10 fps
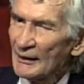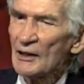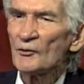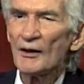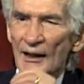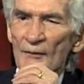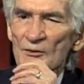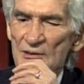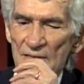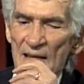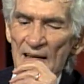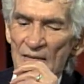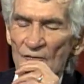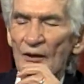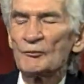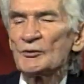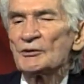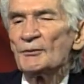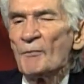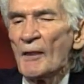Later on, I was involved
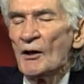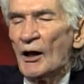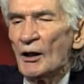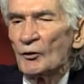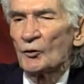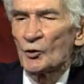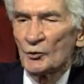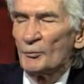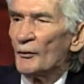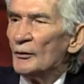with a group.